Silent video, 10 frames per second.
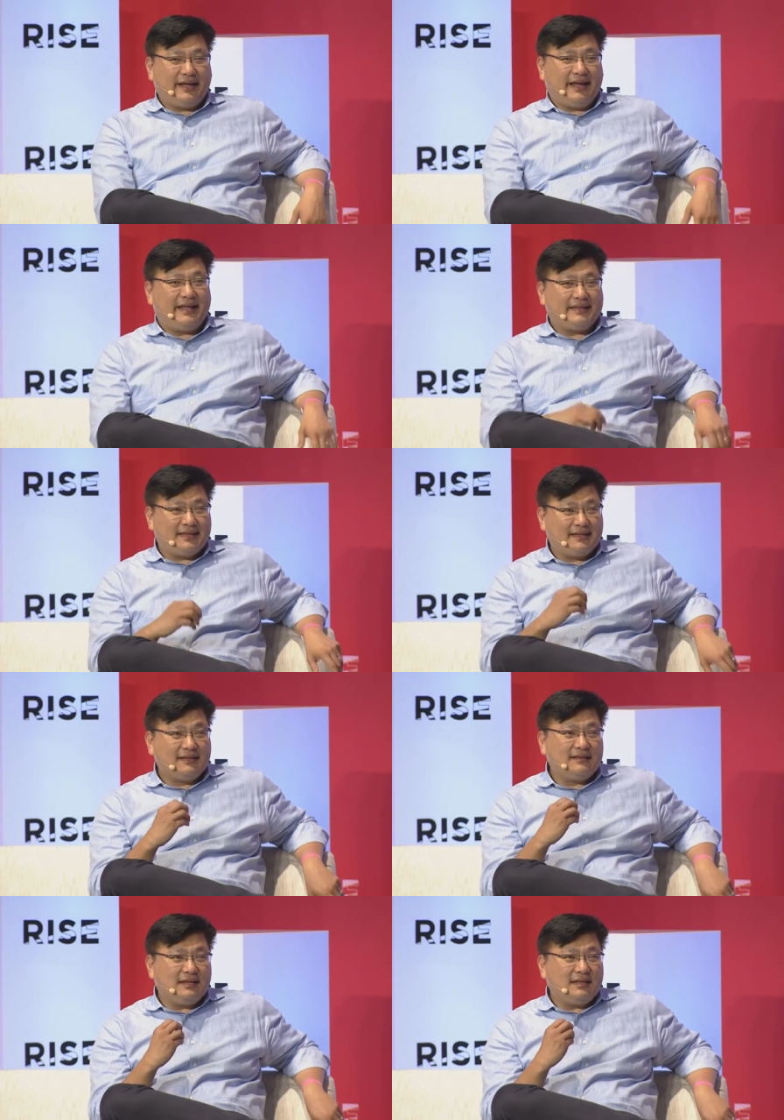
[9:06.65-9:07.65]
And
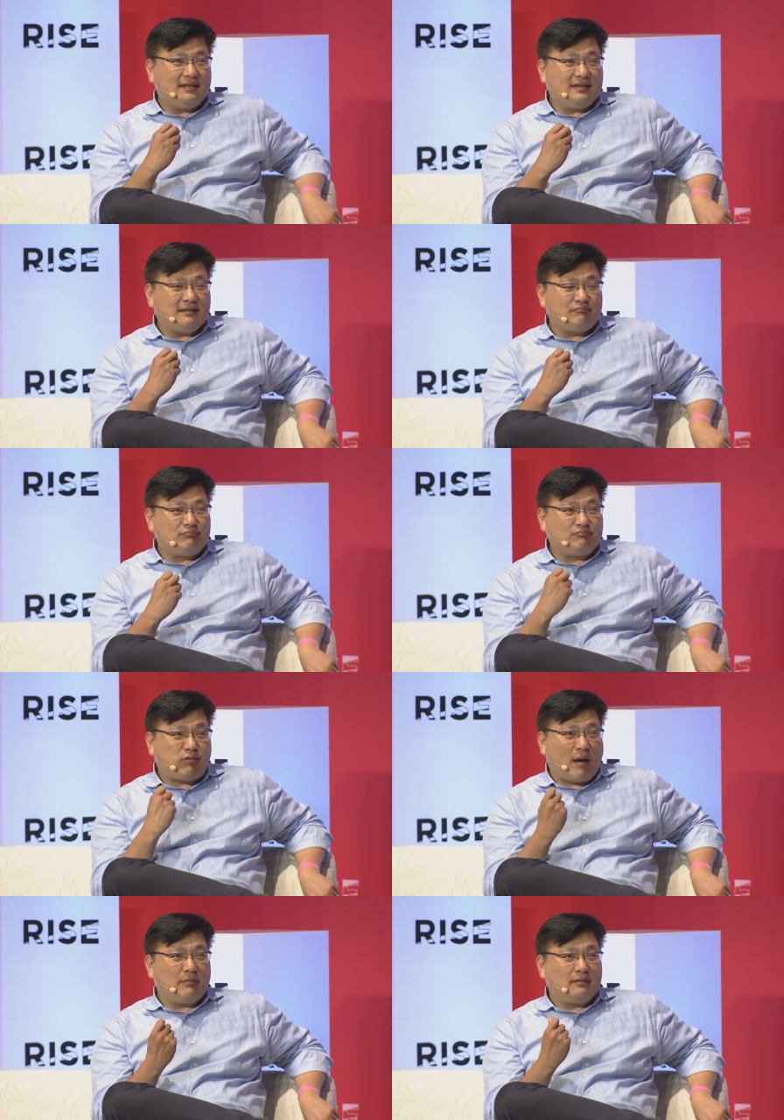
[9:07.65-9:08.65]
the,
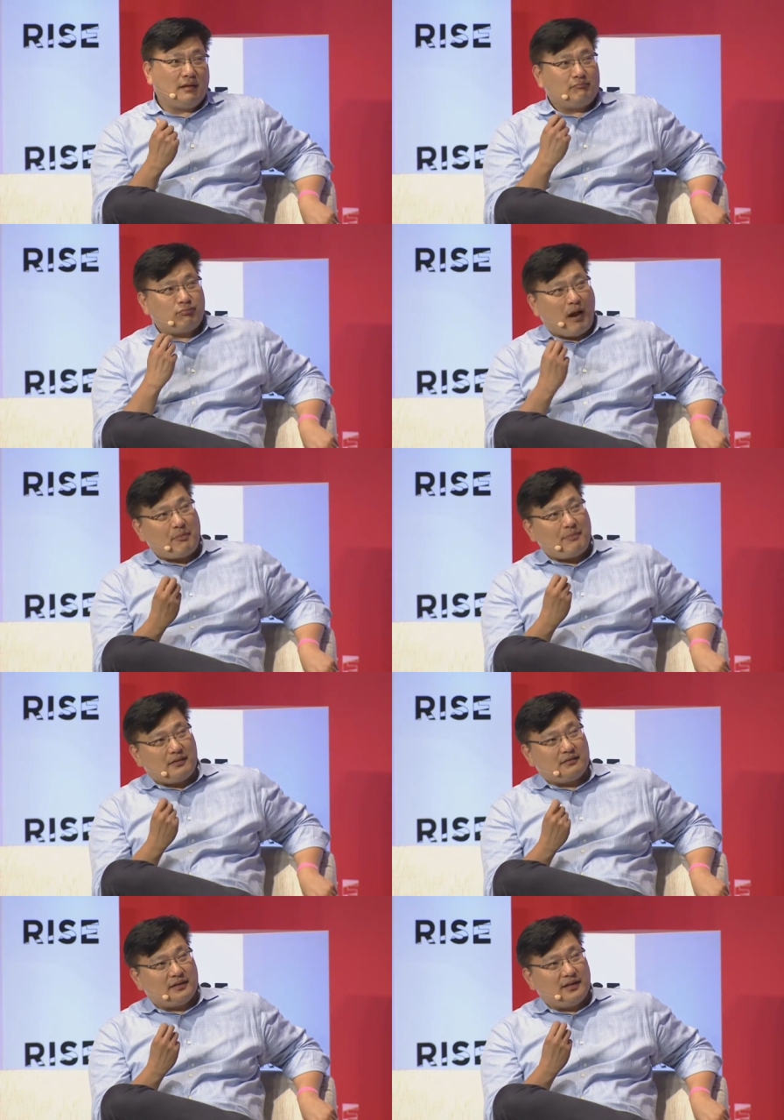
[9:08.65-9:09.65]
the
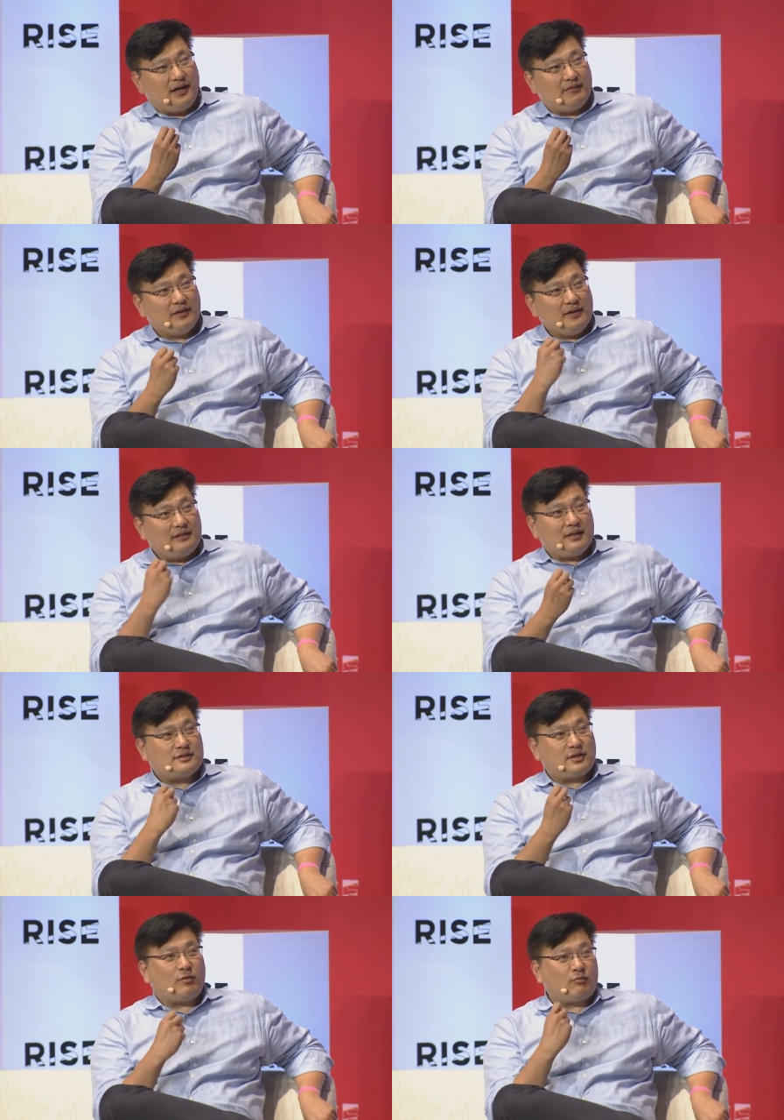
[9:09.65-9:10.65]
probability of
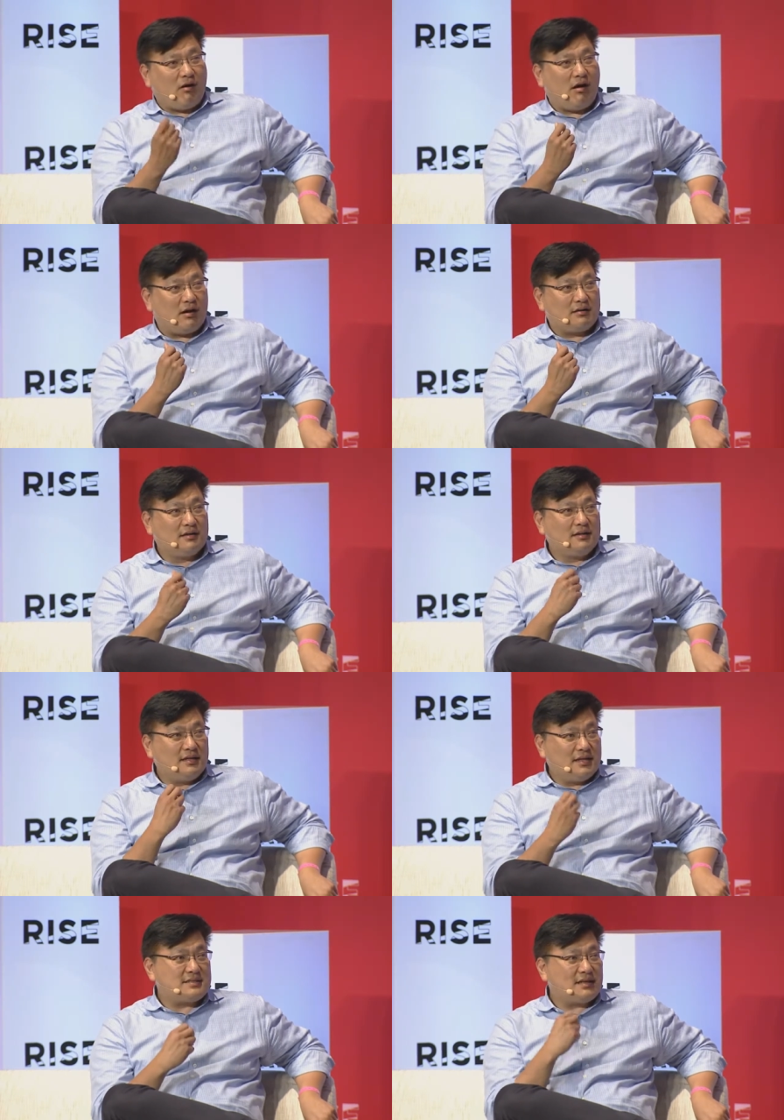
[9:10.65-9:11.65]
things go wrong
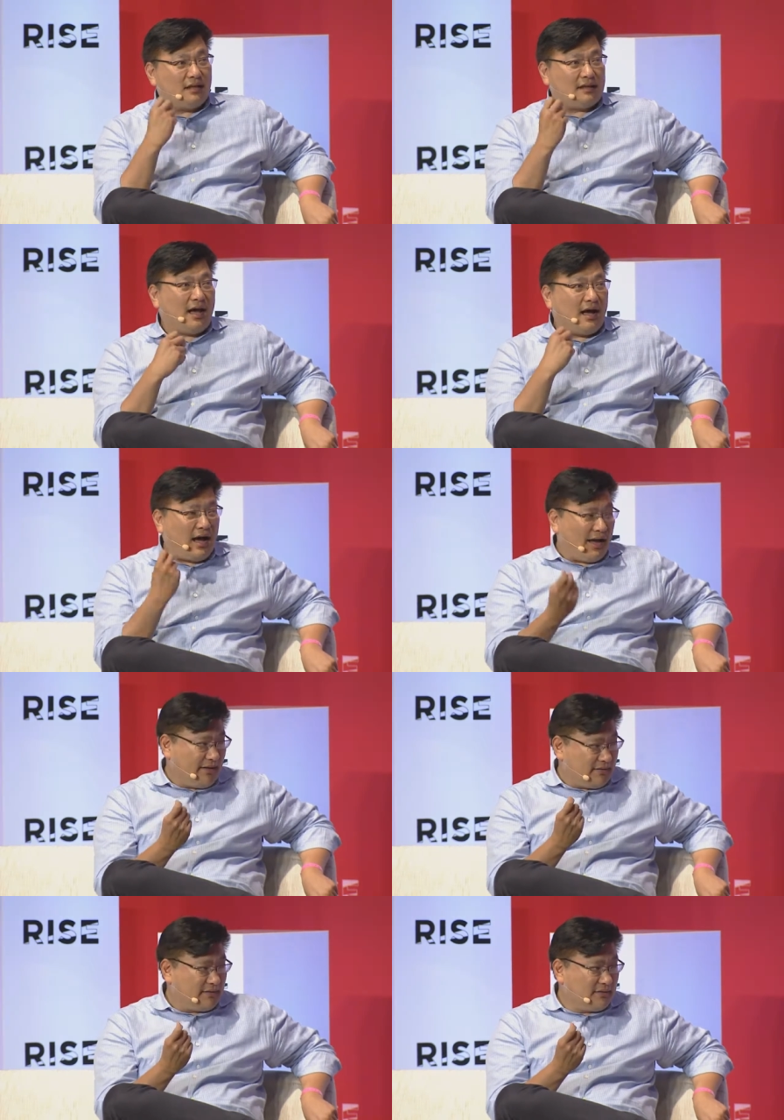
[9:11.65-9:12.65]
is a lot
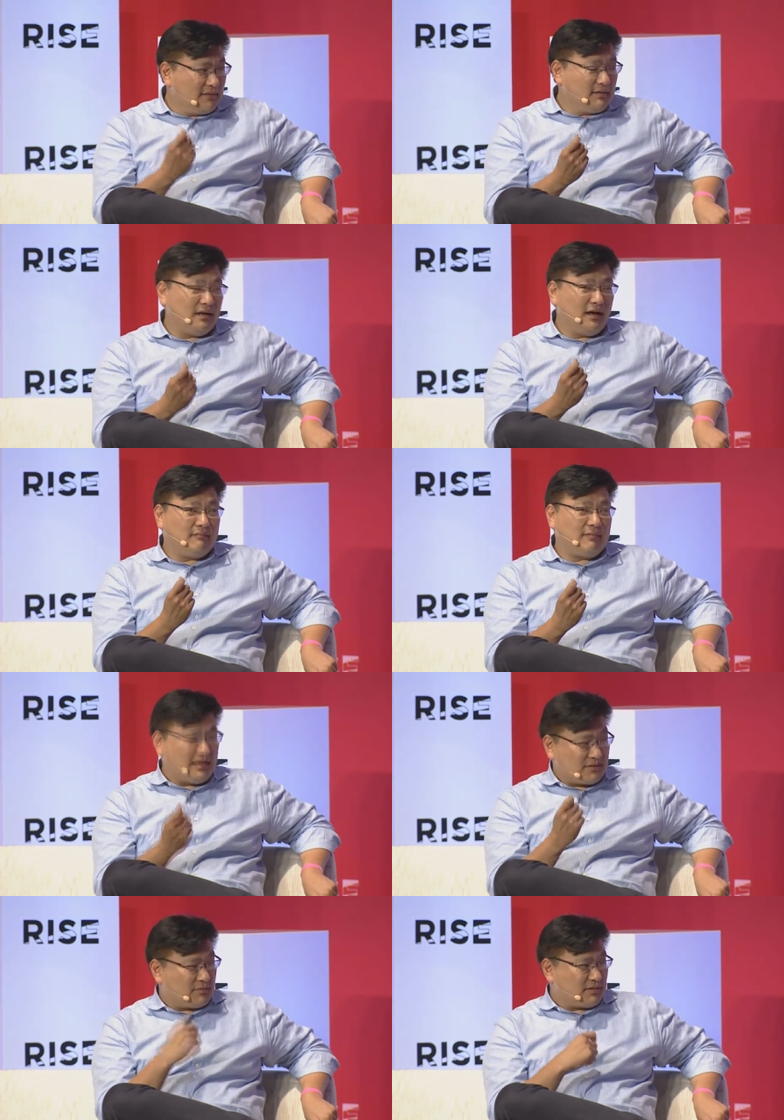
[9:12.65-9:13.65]
higher um,
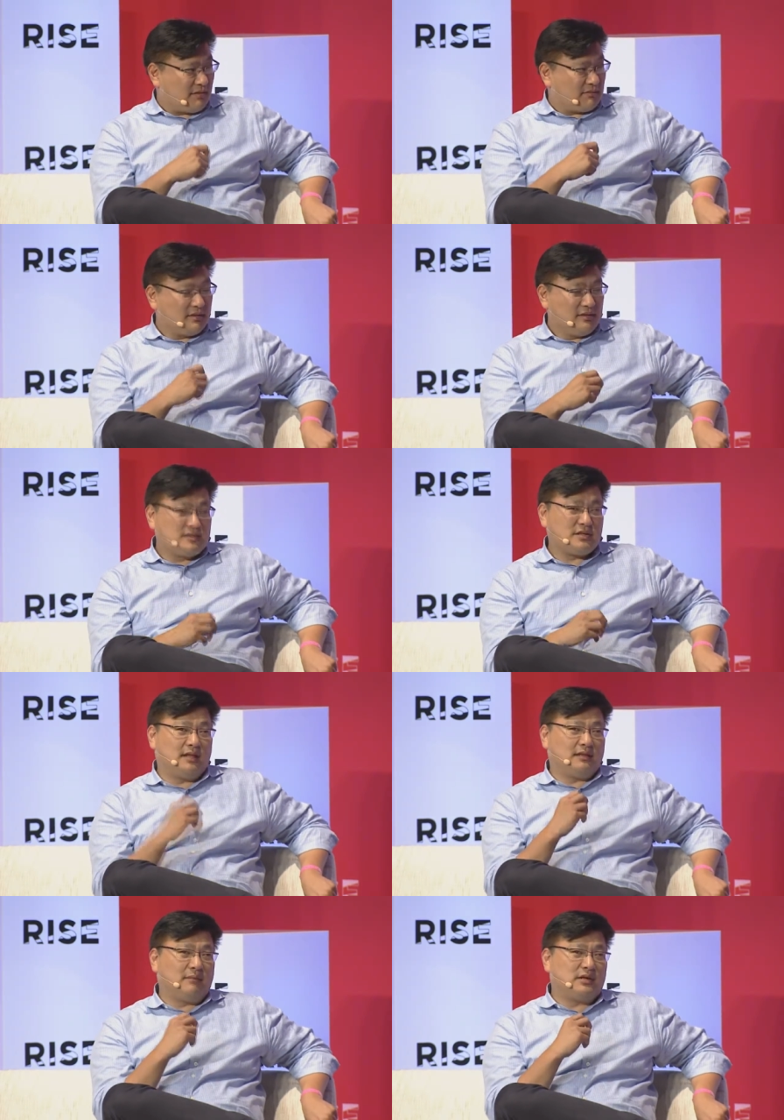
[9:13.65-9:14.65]
as a result, so
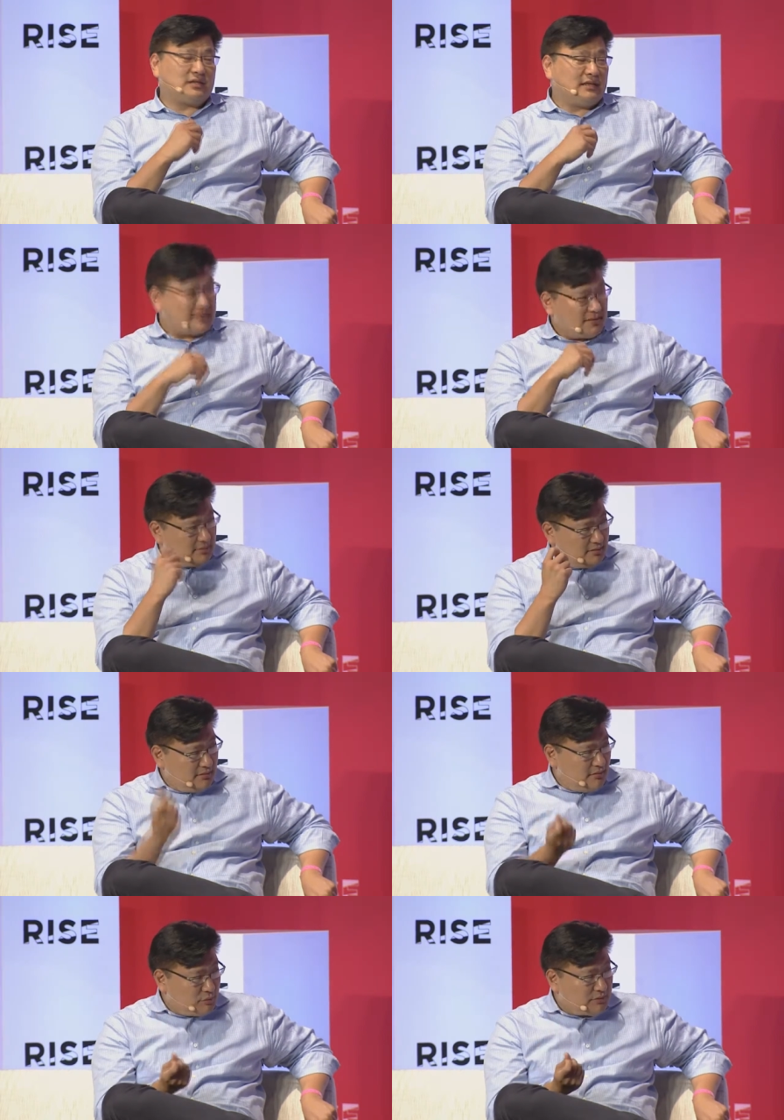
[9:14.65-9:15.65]
uh, much less
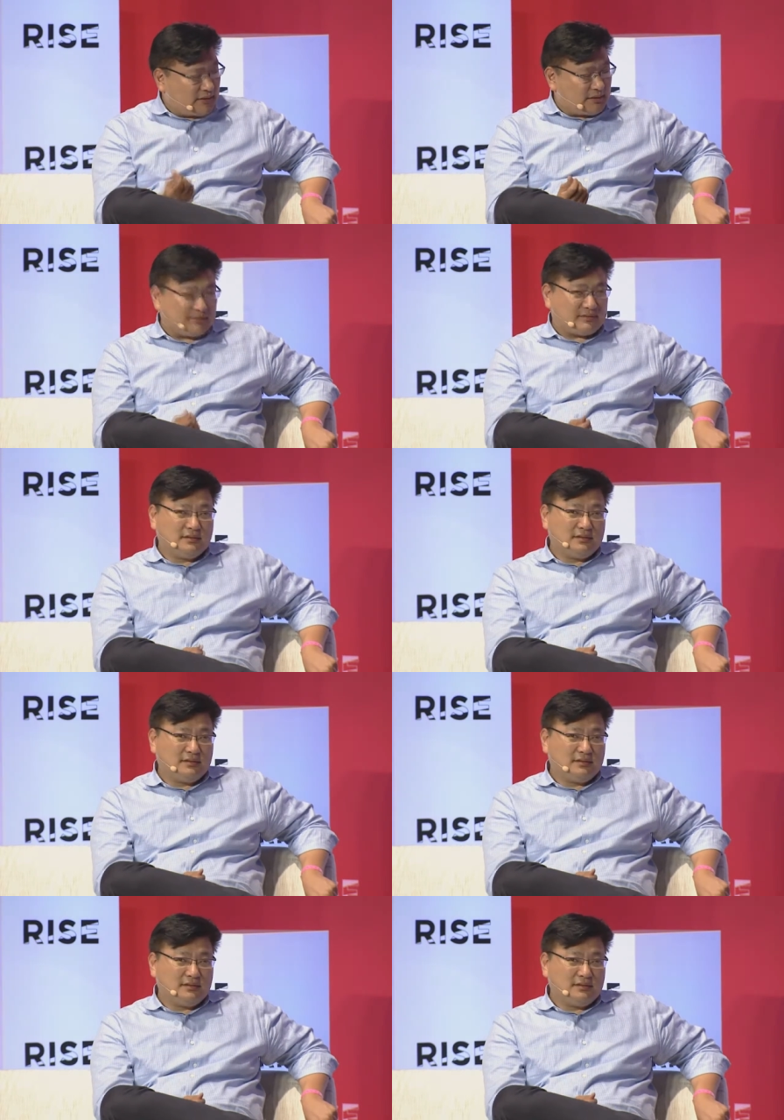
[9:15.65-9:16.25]
predictable.